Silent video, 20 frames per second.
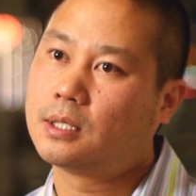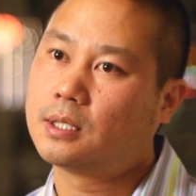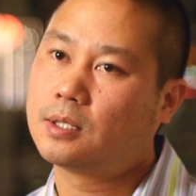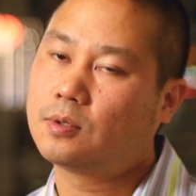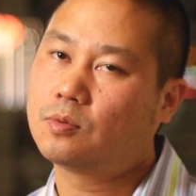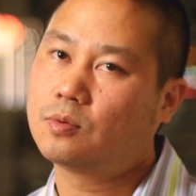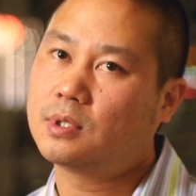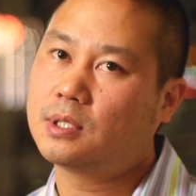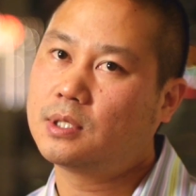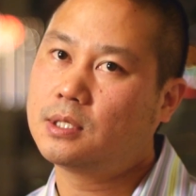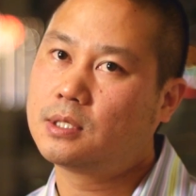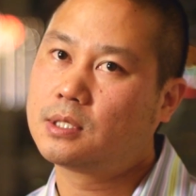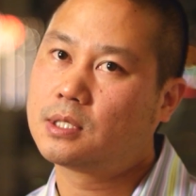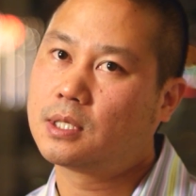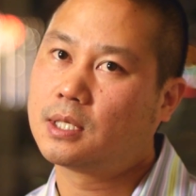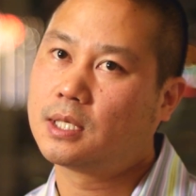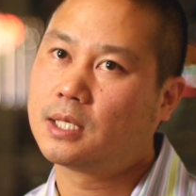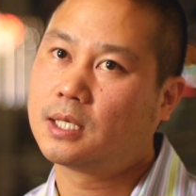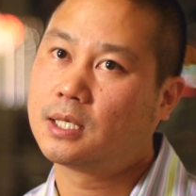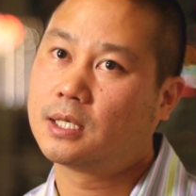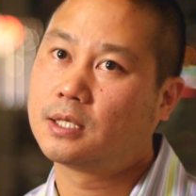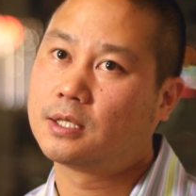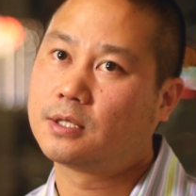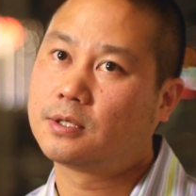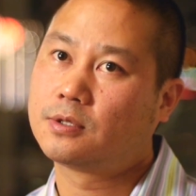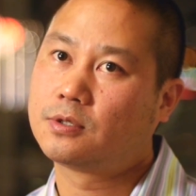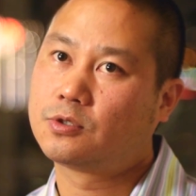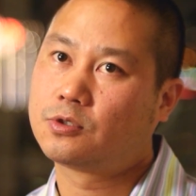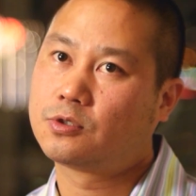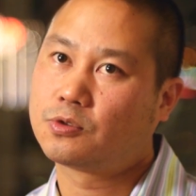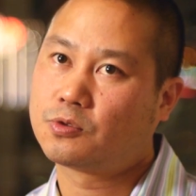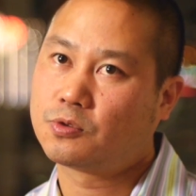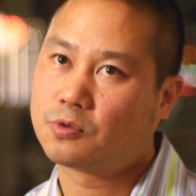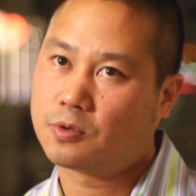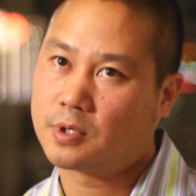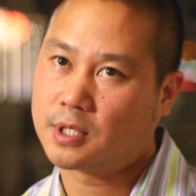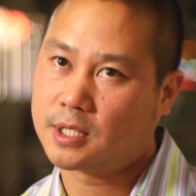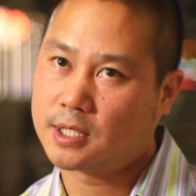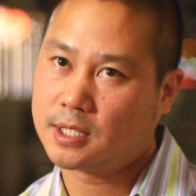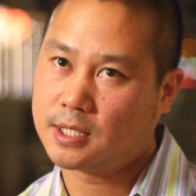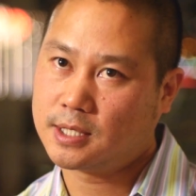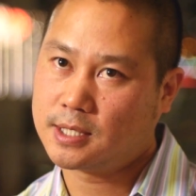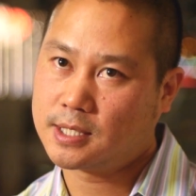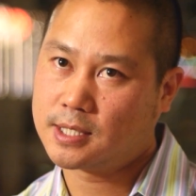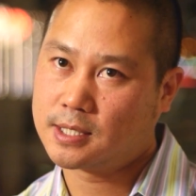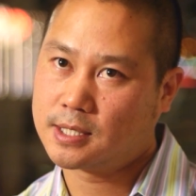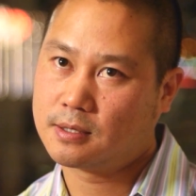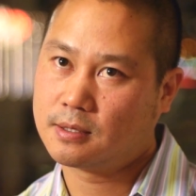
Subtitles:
It was 20.